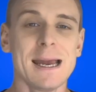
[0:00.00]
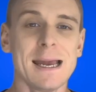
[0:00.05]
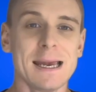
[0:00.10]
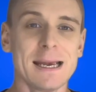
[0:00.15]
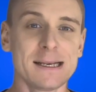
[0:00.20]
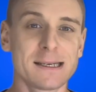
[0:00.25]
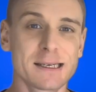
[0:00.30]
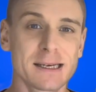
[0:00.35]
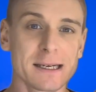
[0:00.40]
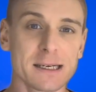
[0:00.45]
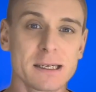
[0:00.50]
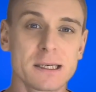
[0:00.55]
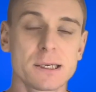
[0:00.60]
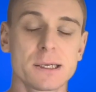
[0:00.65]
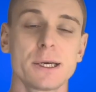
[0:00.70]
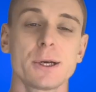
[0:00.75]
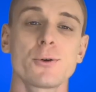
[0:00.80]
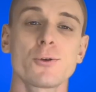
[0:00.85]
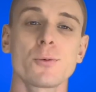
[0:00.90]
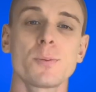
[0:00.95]
is
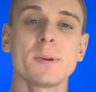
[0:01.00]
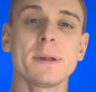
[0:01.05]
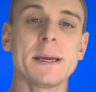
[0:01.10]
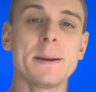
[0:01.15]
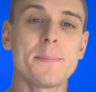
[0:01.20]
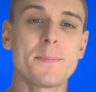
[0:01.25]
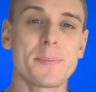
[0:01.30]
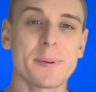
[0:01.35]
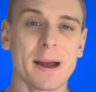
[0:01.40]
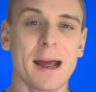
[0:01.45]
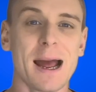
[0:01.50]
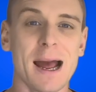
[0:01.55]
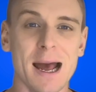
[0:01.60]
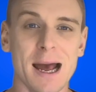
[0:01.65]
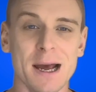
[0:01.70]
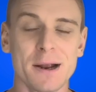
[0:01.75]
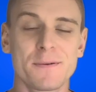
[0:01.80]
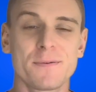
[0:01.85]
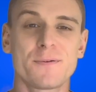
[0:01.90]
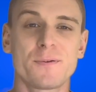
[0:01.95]
considerably
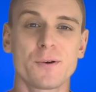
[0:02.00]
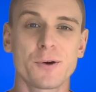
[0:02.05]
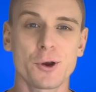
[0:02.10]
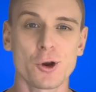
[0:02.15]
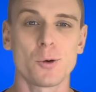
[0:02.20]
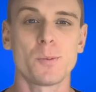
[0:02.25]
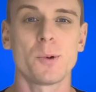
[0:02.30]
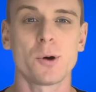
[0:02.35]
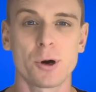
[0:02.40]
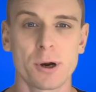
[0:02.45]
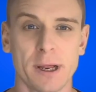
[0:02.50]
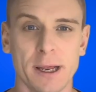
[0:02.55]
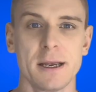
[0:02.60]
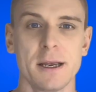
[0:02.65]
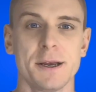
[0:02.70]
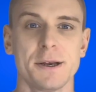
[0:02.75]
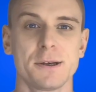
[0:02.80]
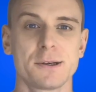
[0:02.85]
bad for your body.